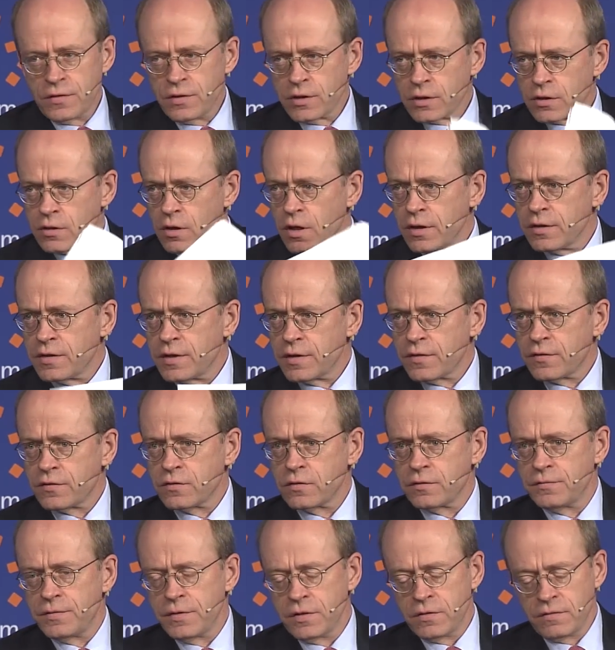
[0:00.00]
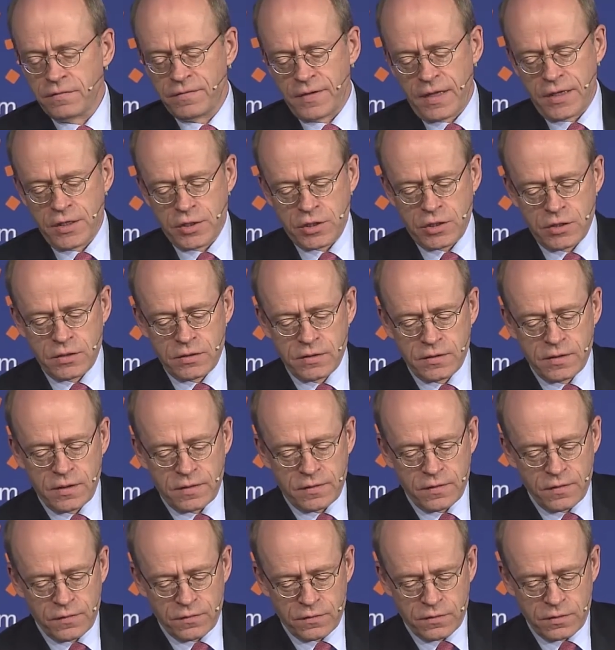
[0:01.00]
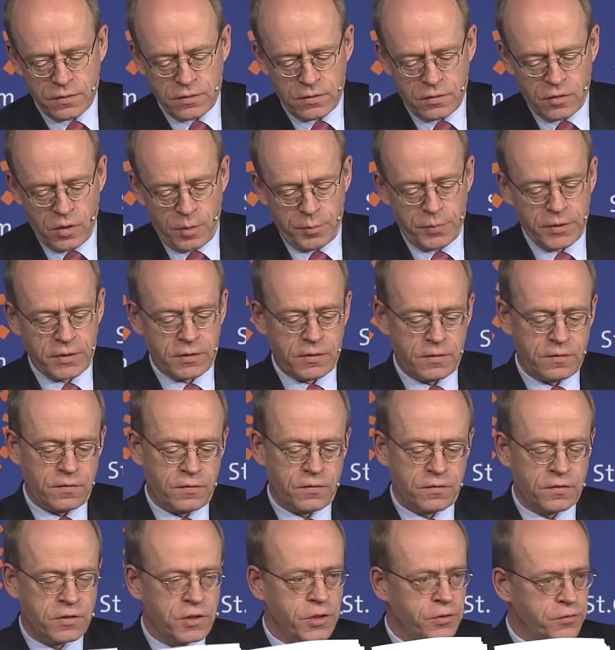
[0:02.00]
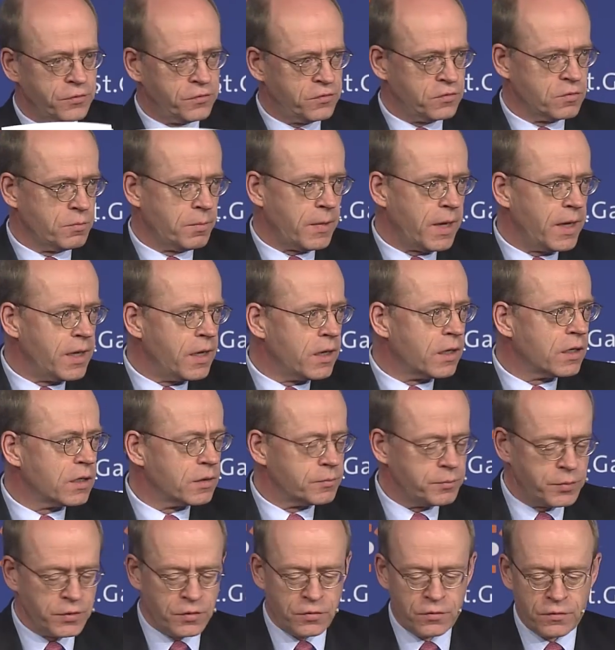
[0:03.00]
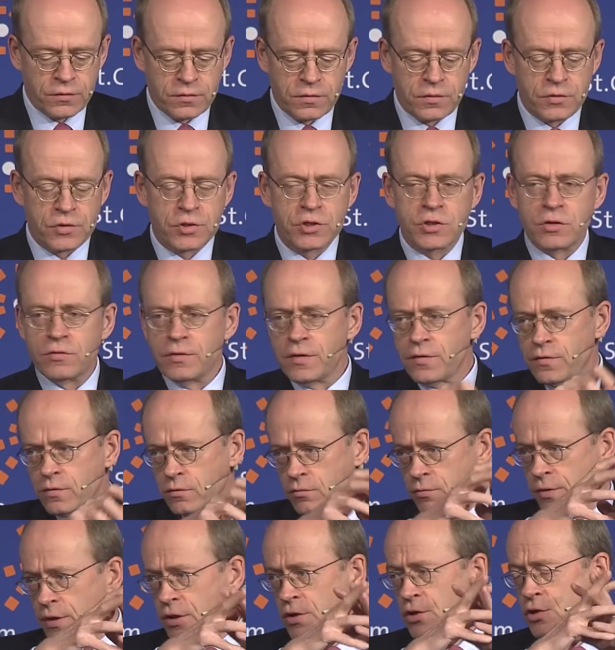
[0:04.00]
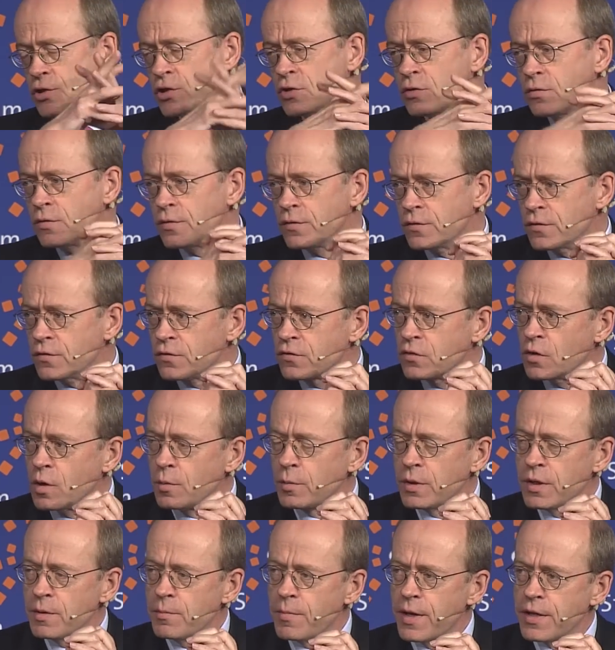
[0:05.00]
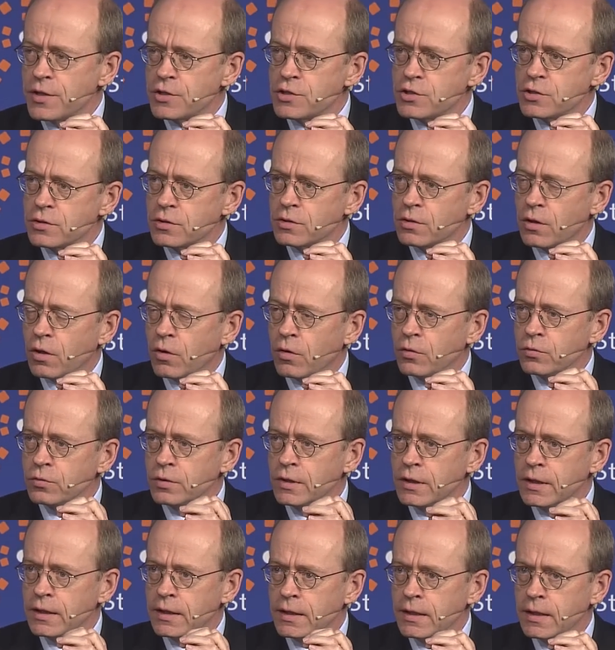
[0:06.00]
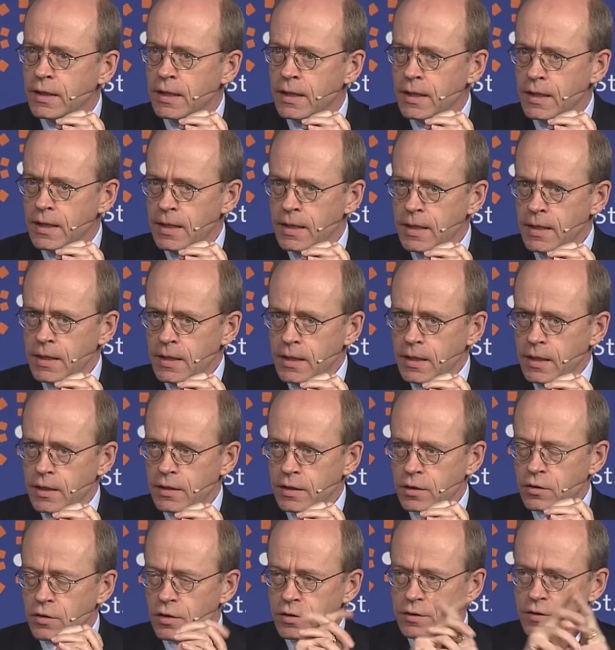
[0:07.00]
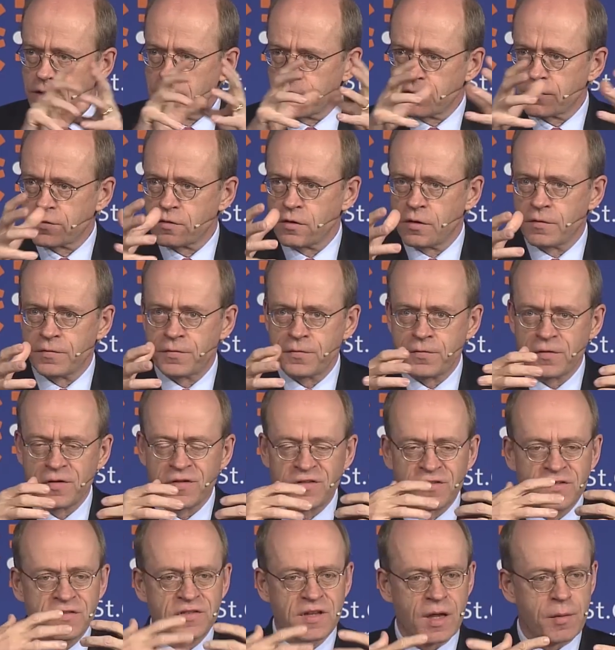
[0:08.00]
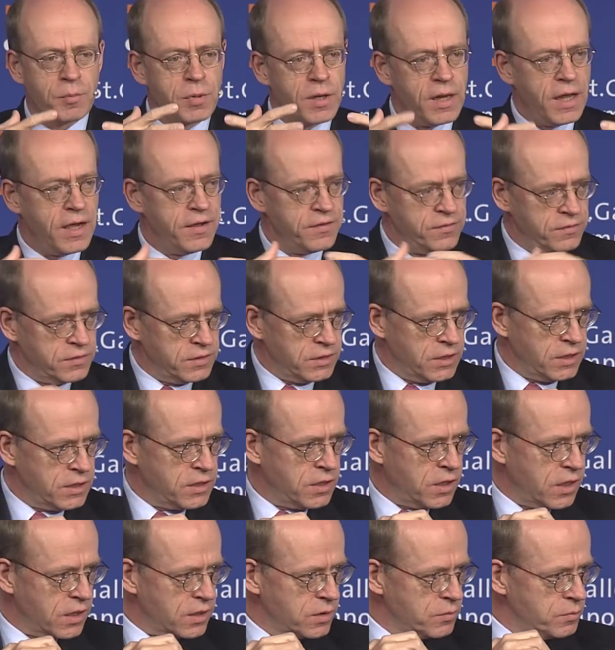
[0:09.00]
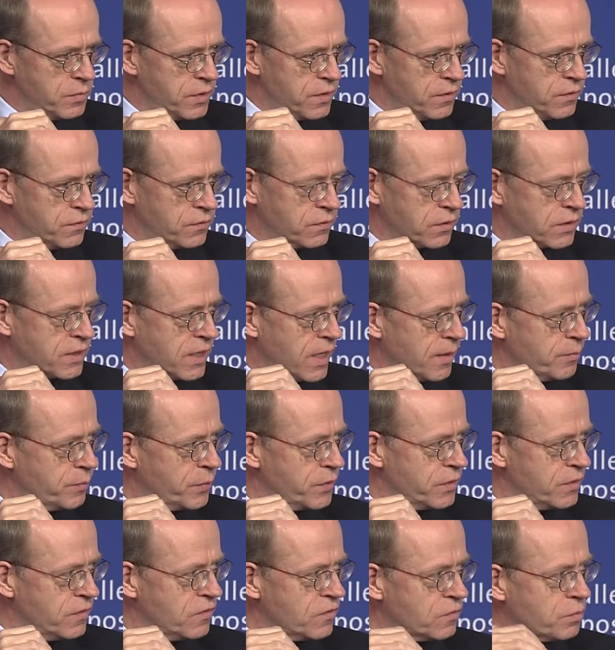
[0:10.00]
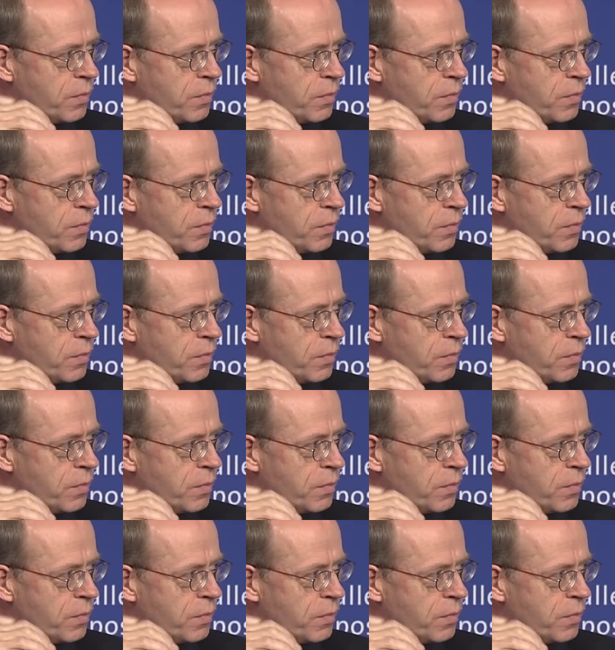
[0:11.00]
in the context of innovation. That is a topic that is close to my heart, because insurance or reinsurance is normally mentioned only in the context of stabilizing economies or companies